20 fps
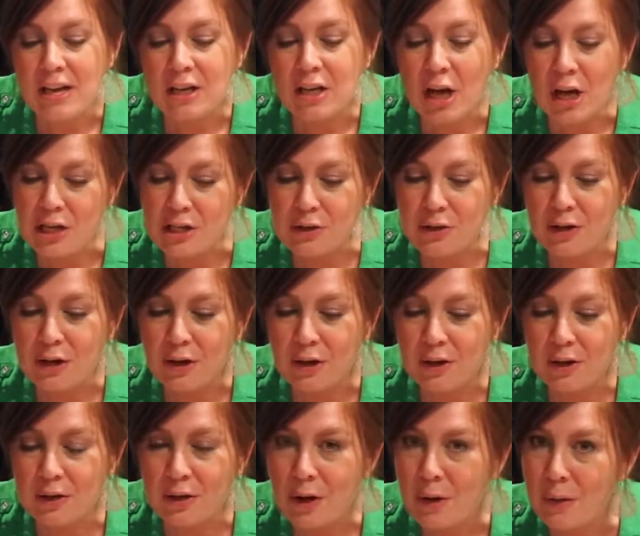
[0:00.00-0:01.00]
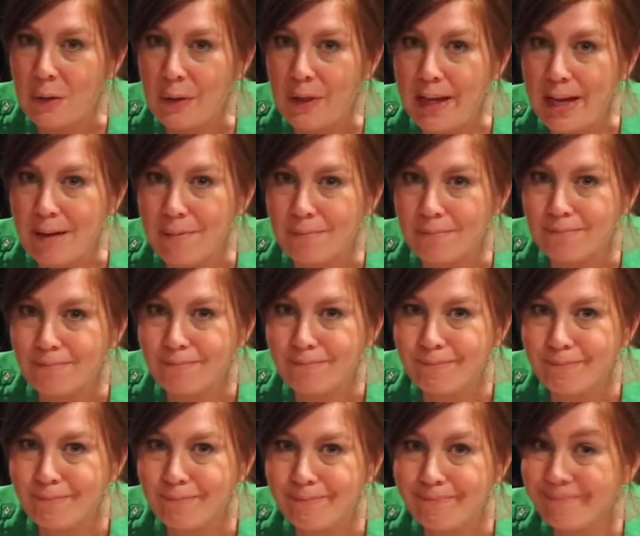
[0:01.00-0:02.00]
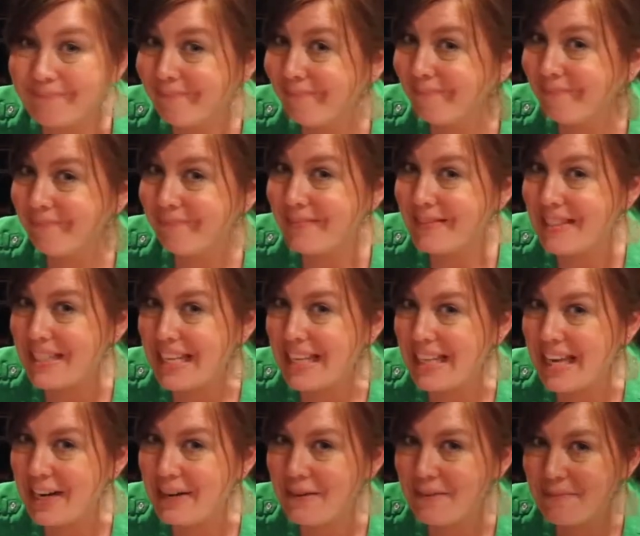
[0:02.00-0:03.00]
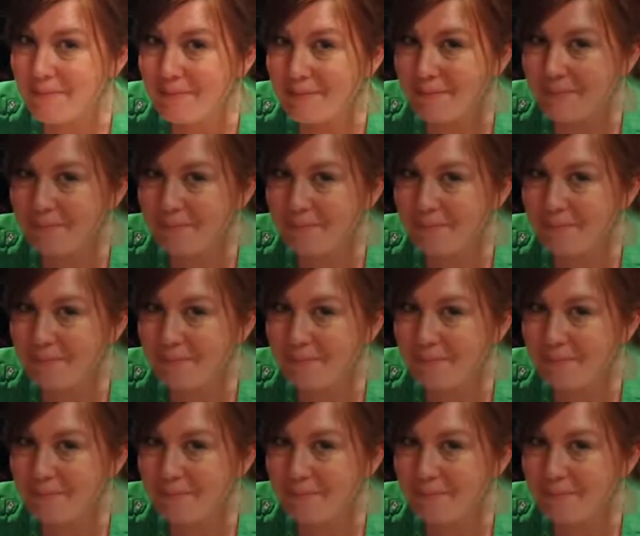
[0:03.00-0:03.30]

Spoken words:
country girl go glam. See you later.